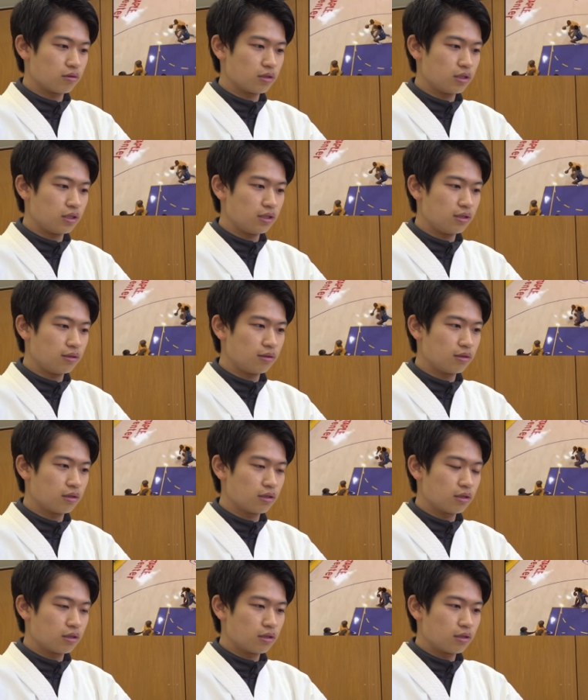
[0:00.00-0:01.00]
he
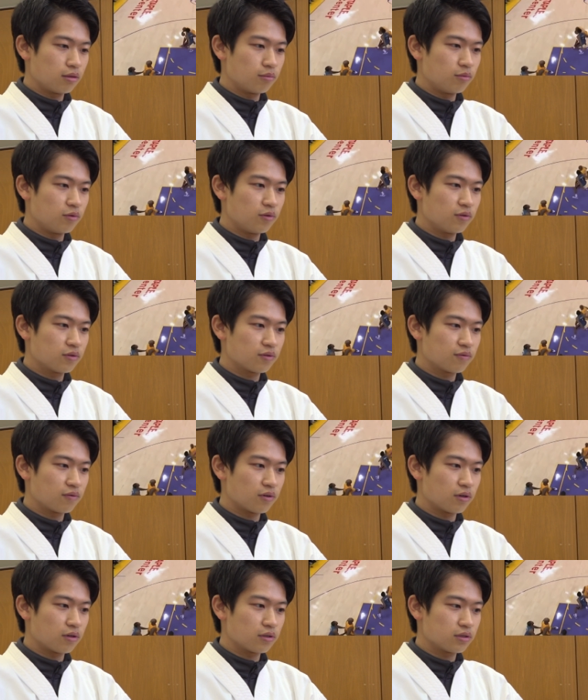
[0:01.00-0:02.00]
moves
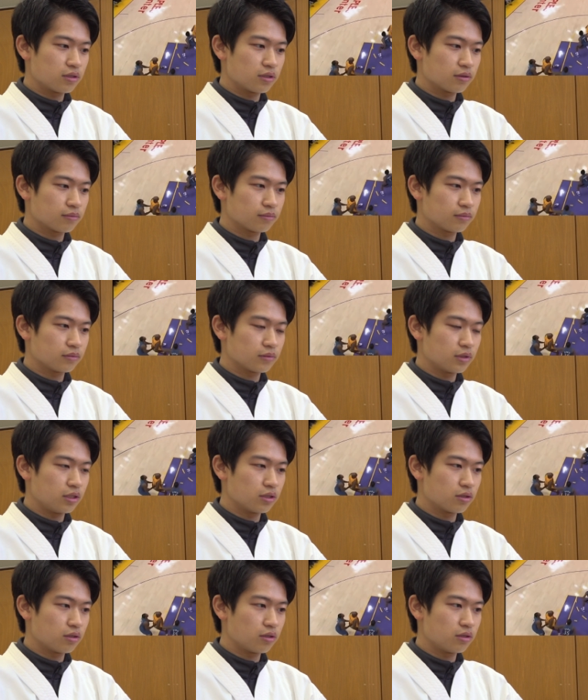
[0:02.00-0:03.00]
first, he
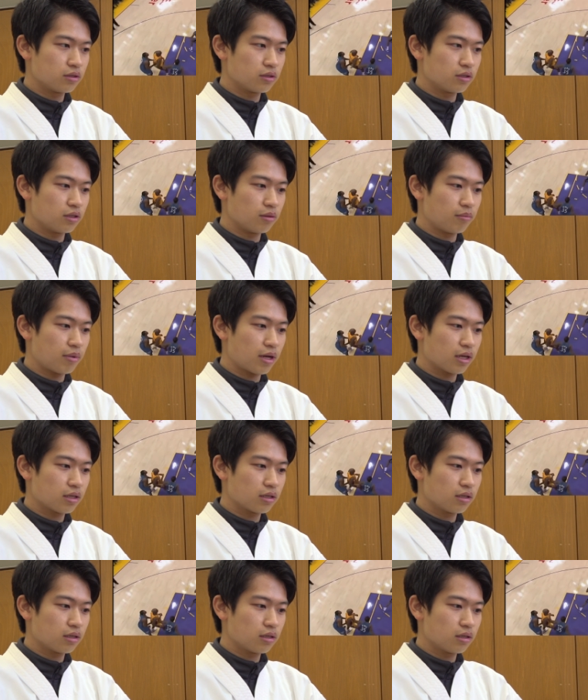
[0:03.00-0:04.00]
turns to the
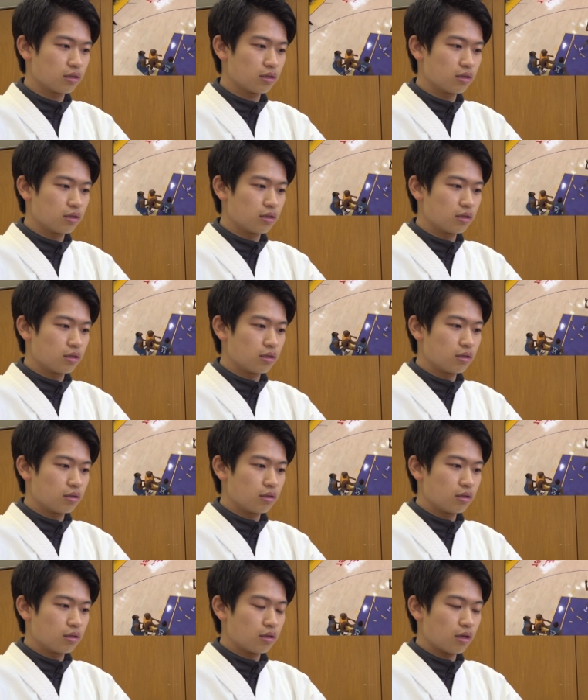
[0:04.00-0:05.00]
back,
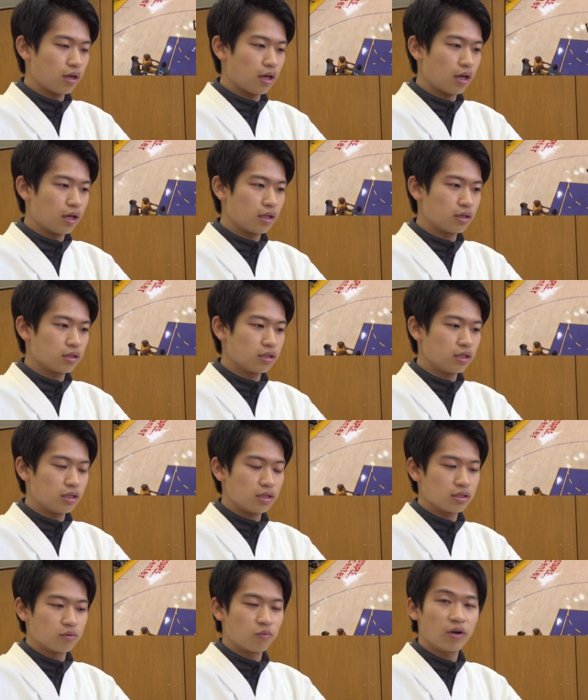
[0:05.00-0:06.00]
and
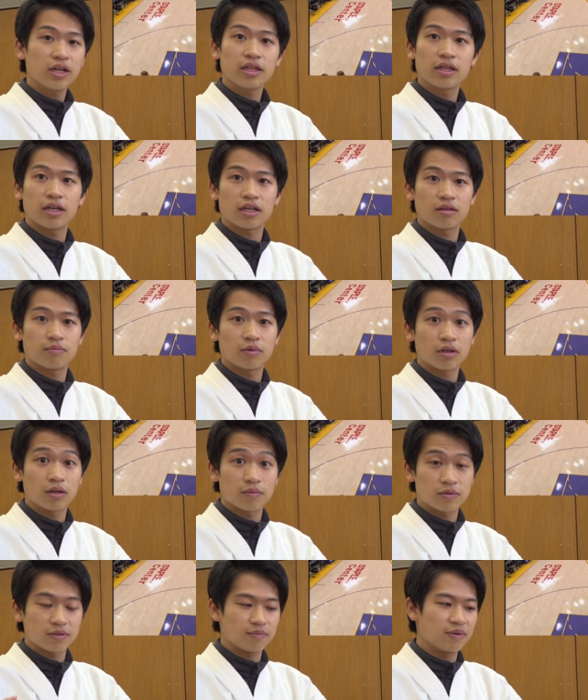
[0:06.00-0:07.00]
his right leg
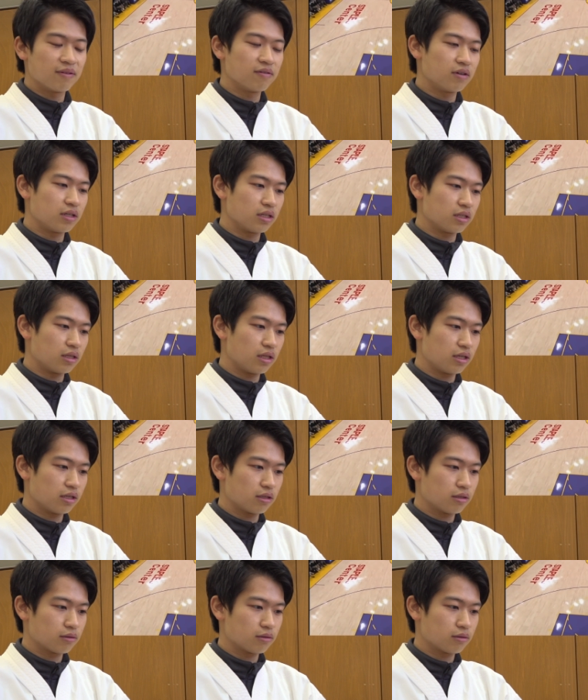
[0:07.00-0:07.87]
becomes the pivoting leg.